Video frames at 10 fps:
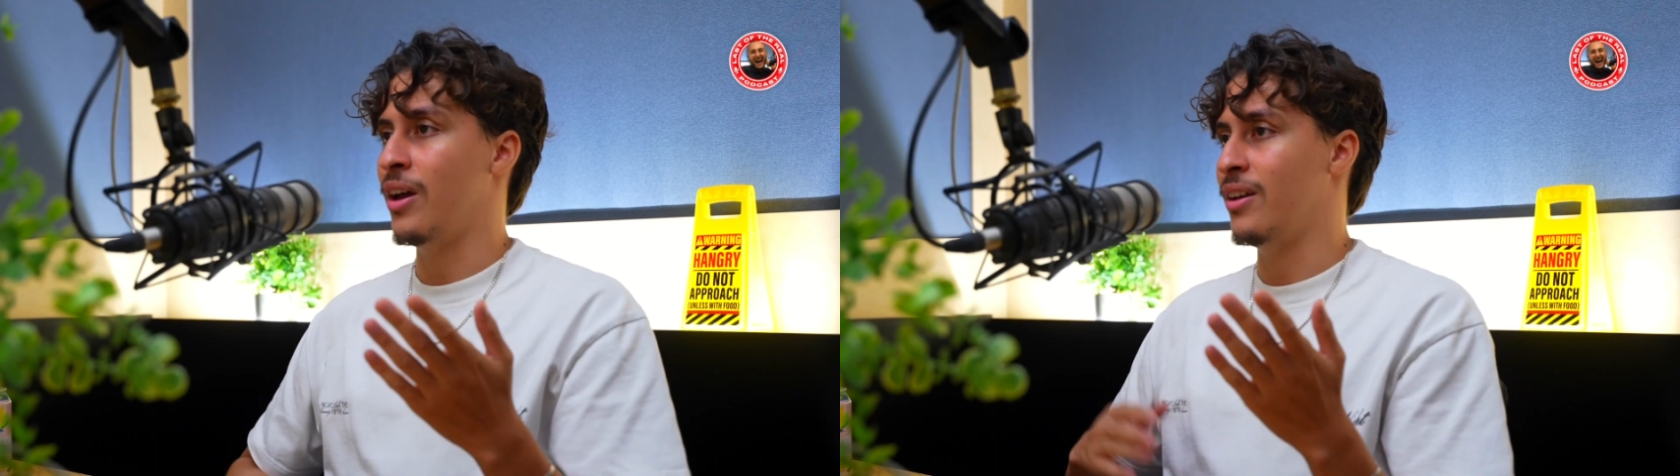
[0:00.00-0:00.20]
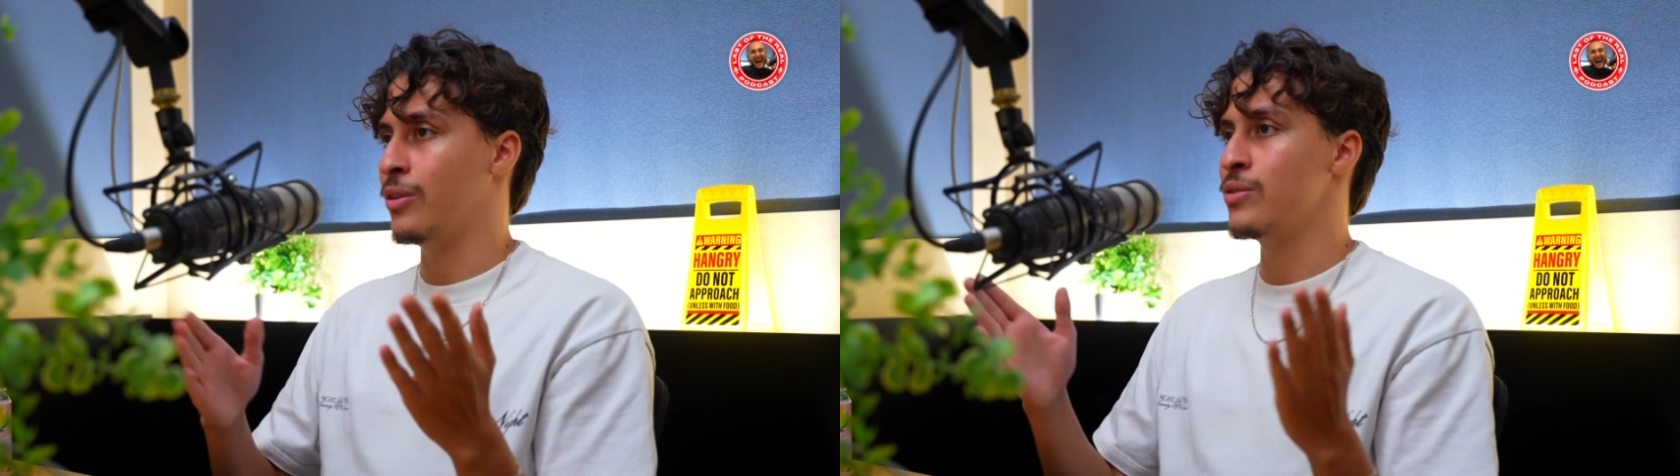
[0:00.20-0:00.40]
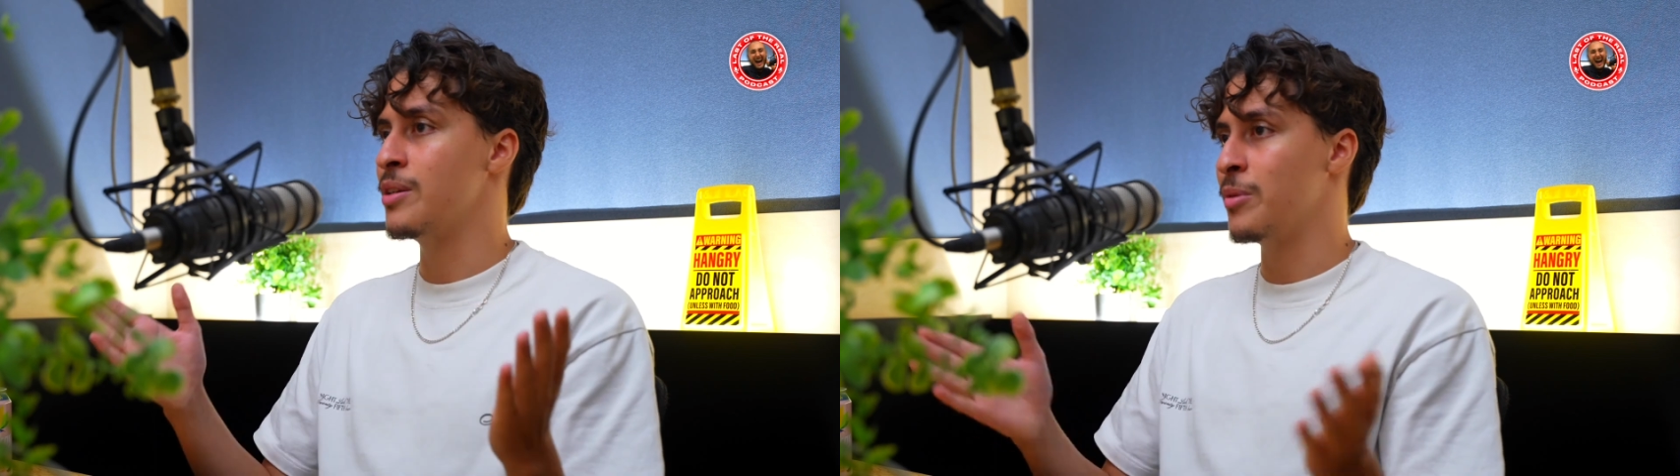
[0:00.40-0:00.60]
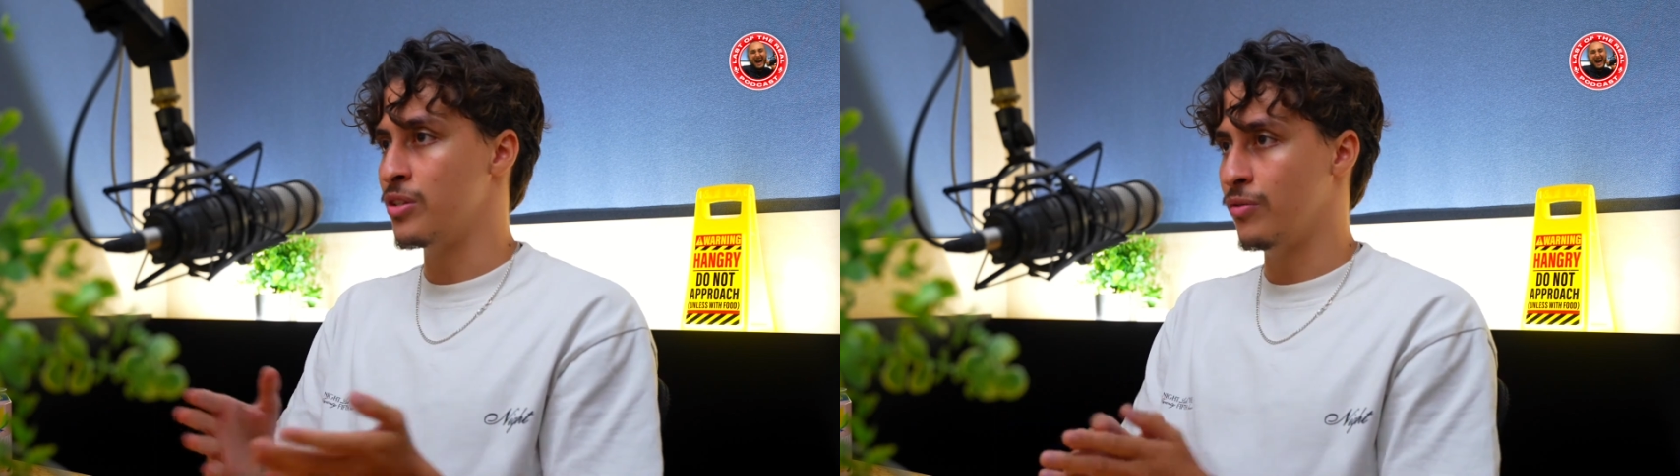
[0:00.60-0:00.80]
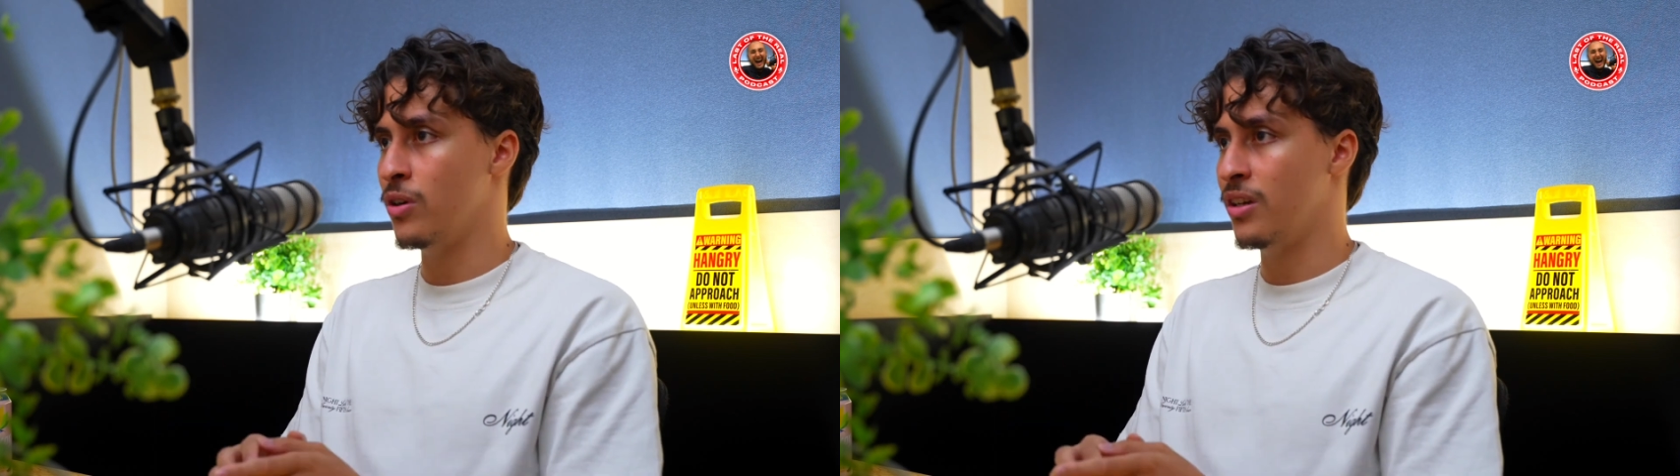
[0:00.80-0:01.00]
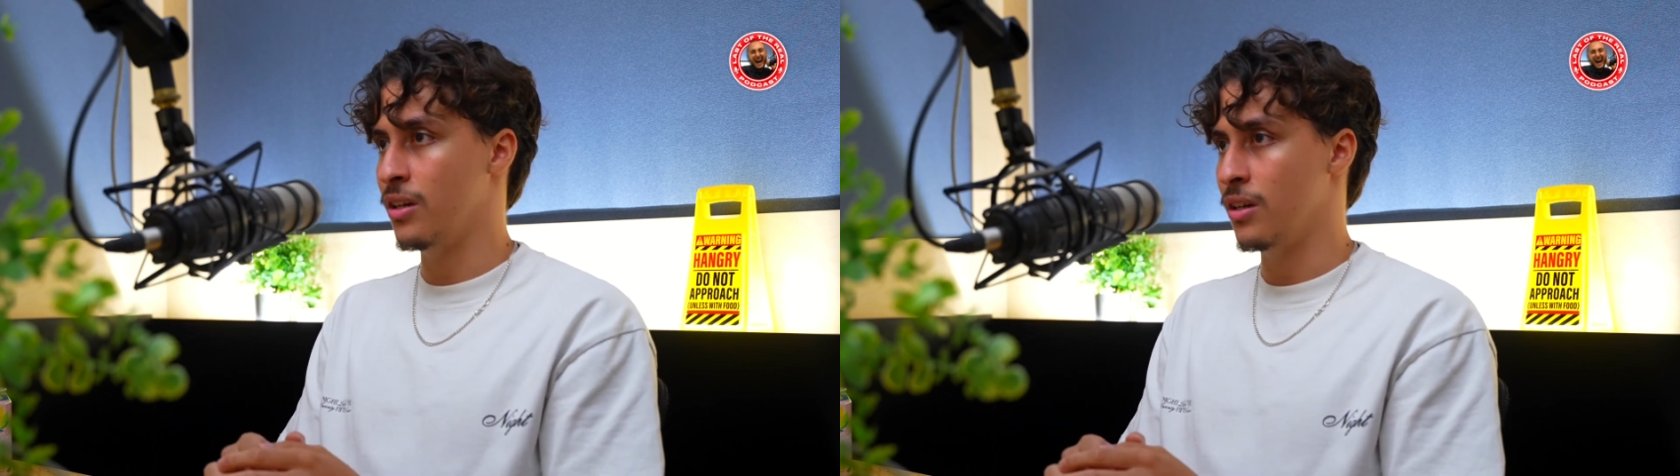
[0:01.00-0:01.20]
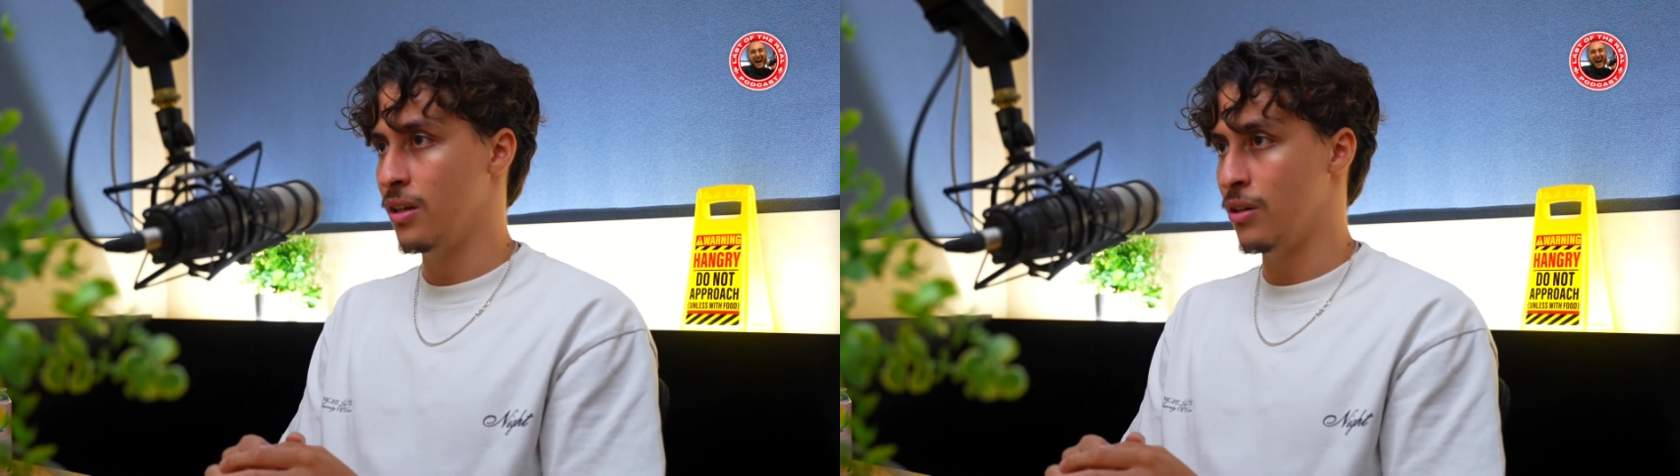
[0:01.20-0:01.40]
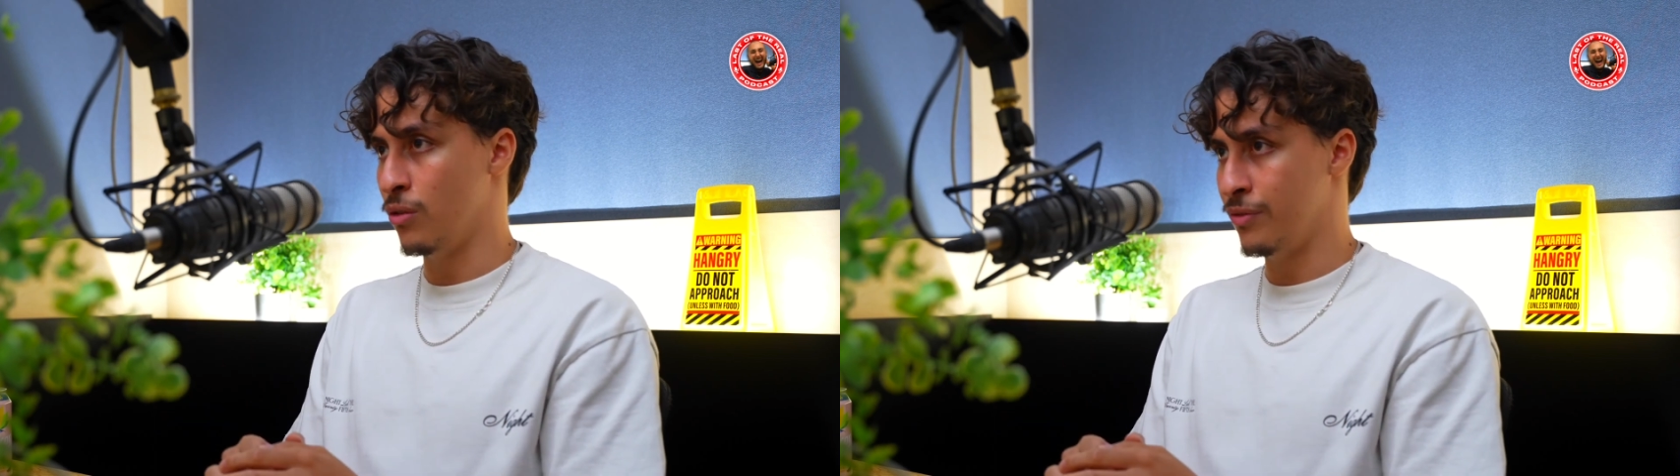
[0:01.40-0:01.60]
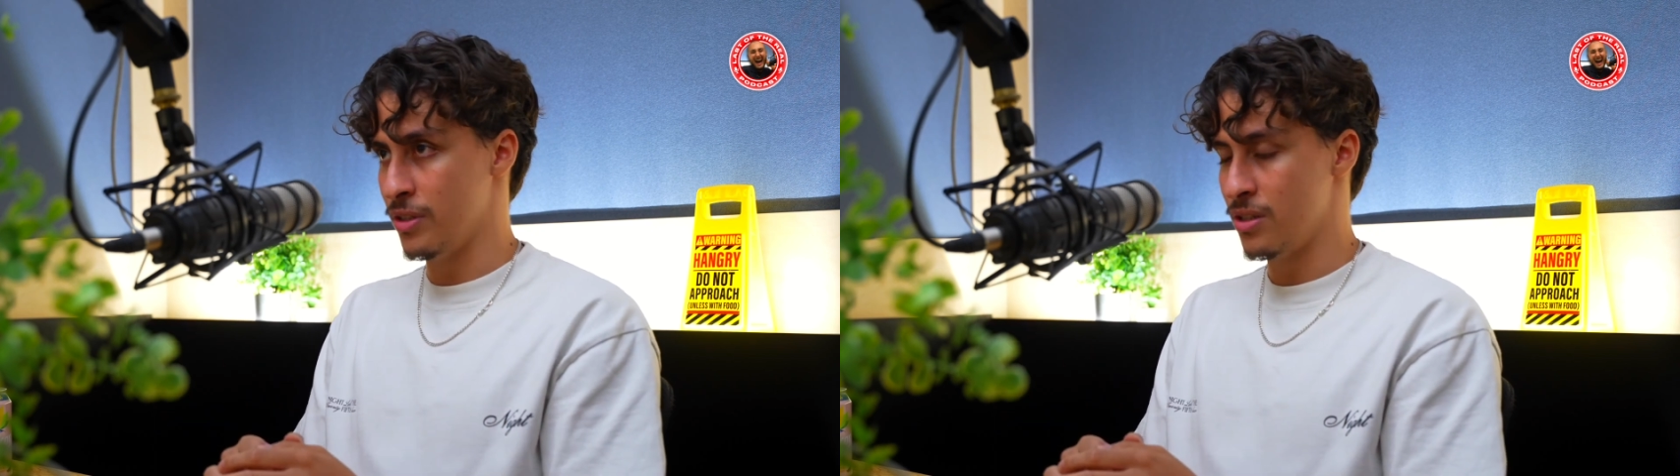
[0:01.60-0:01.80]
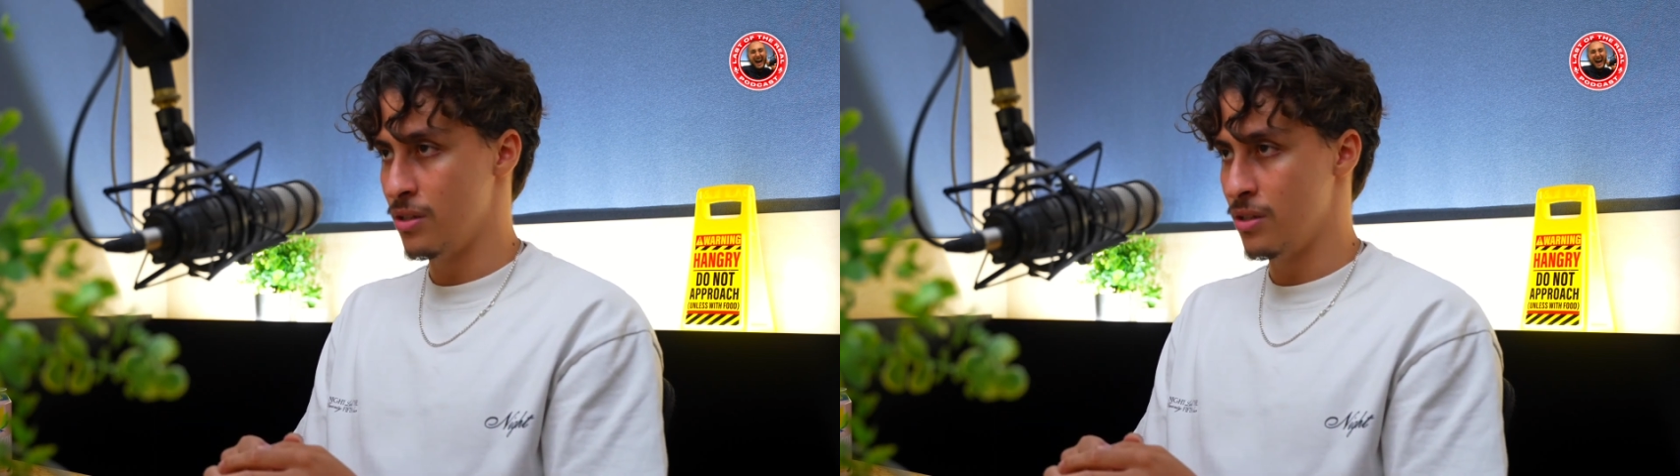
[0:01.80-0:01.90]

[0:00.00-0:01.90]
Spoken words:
don't see myself working in an office